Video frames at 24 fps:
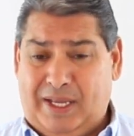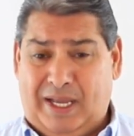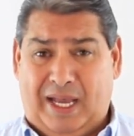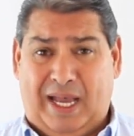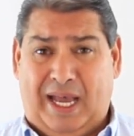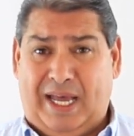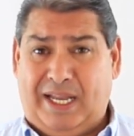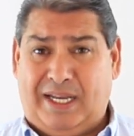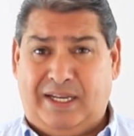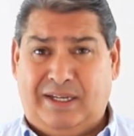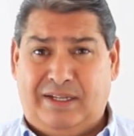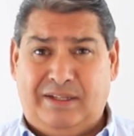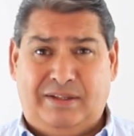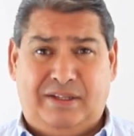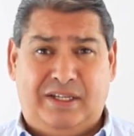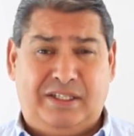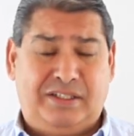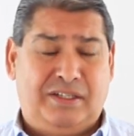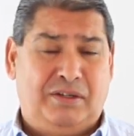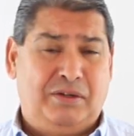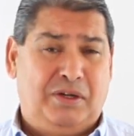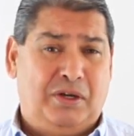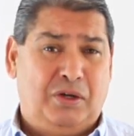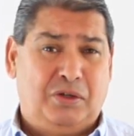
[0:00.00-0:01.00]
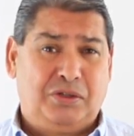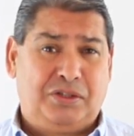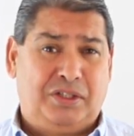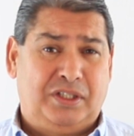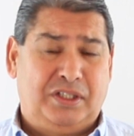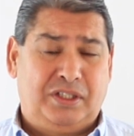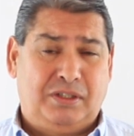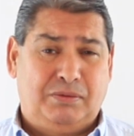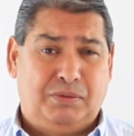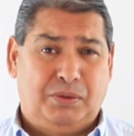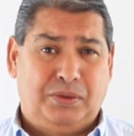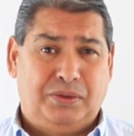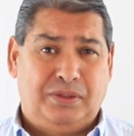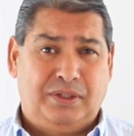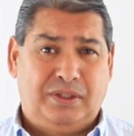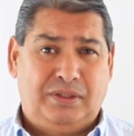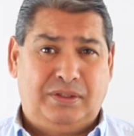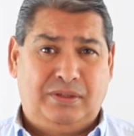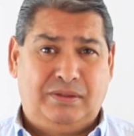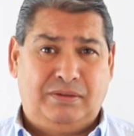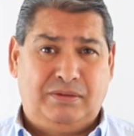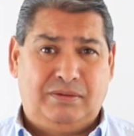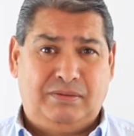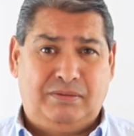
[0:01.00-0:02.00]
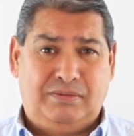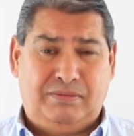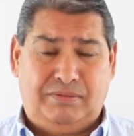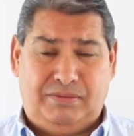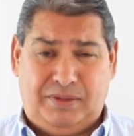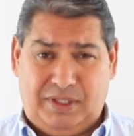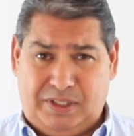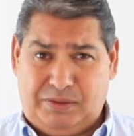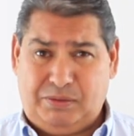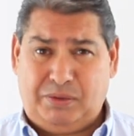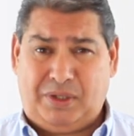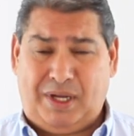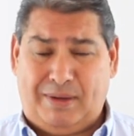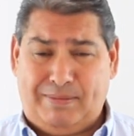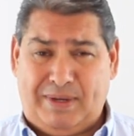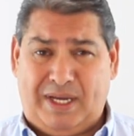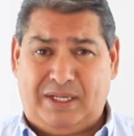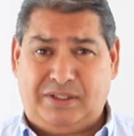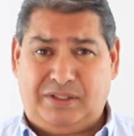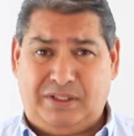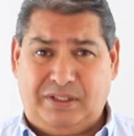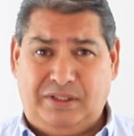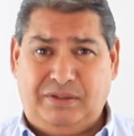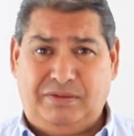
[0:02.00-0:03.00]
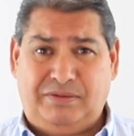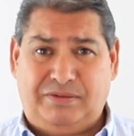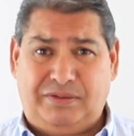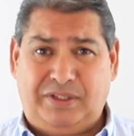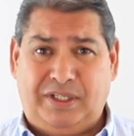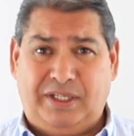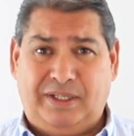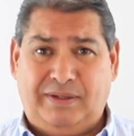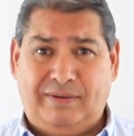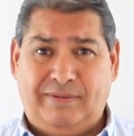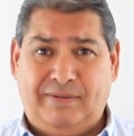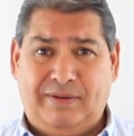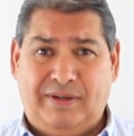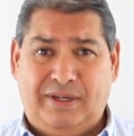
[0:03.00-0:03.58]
And there's no cost to this award. This will come out to you free.